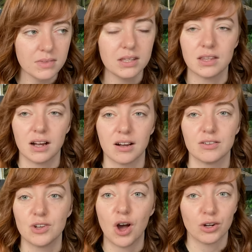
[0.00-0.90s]
their
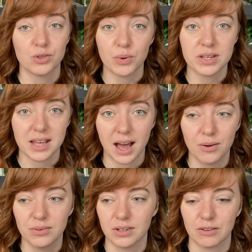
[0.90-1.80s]
dog toys
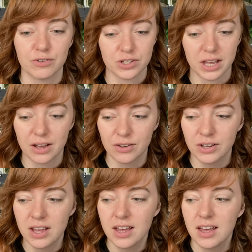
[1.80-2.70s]
out like for sale
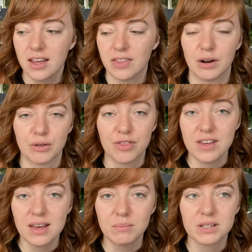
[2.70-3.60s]
that are
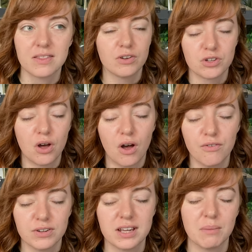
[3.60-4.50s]
themed, there's
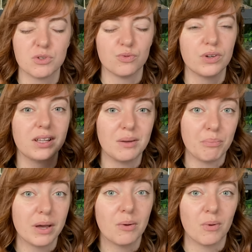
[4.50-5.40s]
oftentimes really
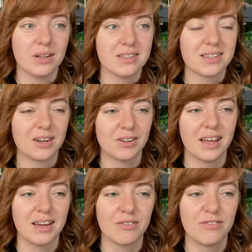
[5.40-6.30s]
big ones that are
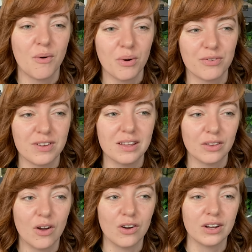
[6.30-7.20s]
like four feet
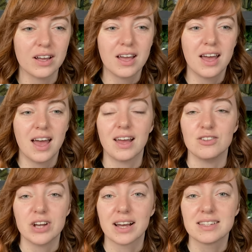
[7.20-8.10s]
long and
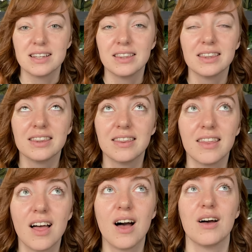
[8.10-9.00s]
Jaxon
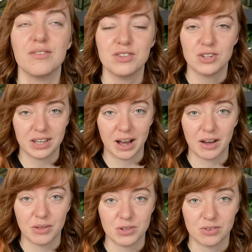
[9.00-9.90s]
loves to
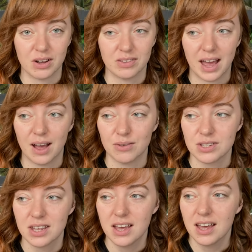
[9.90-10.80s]
carry those around the
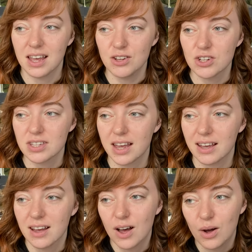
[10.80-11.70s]
house. He just
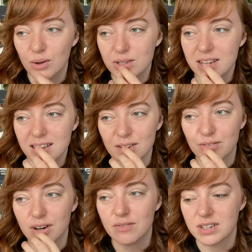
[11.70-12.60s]
like holds it in the
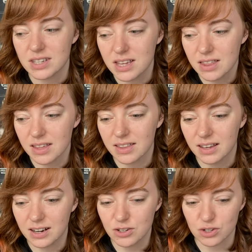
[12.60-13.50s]
front of his teeth and
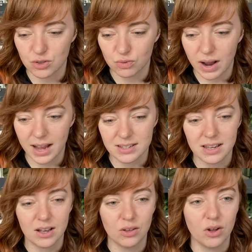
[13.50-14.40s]
then he just drags
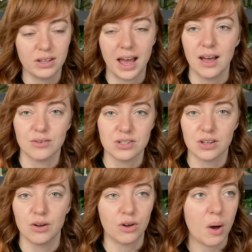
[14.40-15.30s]
it along the house.
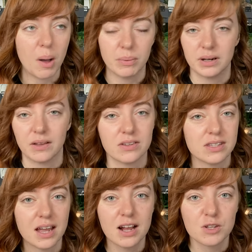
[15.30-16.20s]
He'll go up and down the
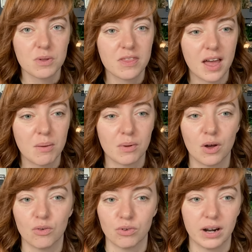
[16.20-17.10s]
stairs with them,
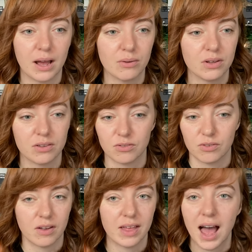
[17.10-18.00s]
he'll run out
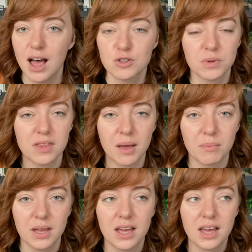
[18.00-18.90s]
around the house with
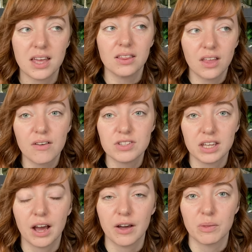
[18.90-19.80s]
them. He loves to
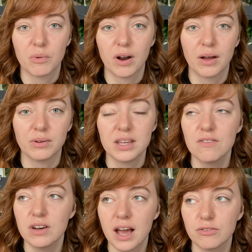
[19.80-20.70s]
carry them around.
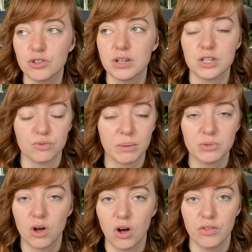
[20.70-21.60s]
Even after he's
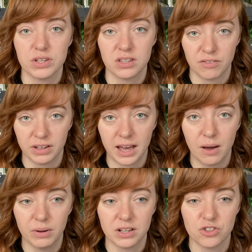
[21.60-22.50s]
ripped all the stuffing
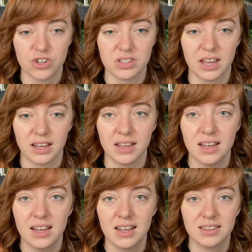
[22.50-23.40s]
out and it's just like
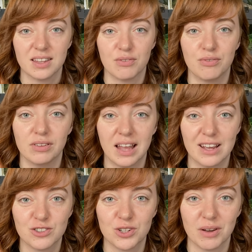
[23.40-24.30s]
the
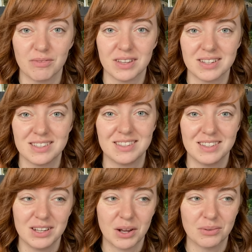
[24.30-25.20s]
flesh of this,
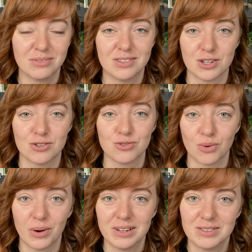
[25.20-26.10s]
you know,
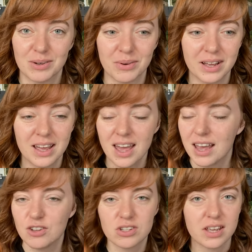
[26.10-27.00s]
destroyed toy,
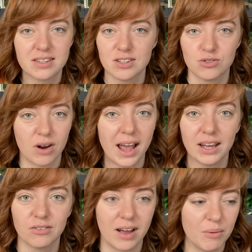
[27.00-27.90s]
he just likes to drag
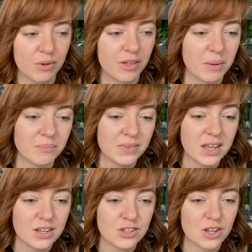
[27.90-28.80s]
it around with him.
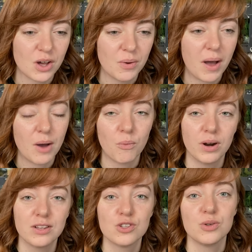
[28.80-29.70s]
So I
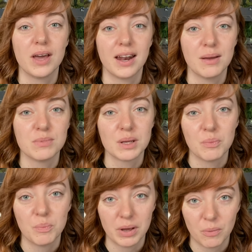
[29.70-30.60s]
wanted to get him
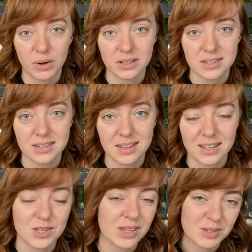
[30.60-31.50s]
some big ones
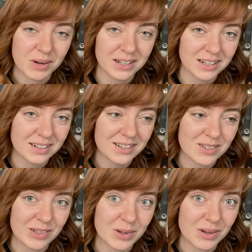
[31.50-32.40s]
and so that's what I did.
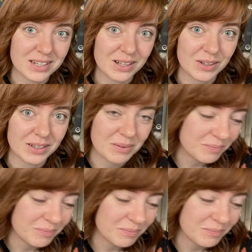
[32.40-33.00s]
So let's go ahead and take a look at them.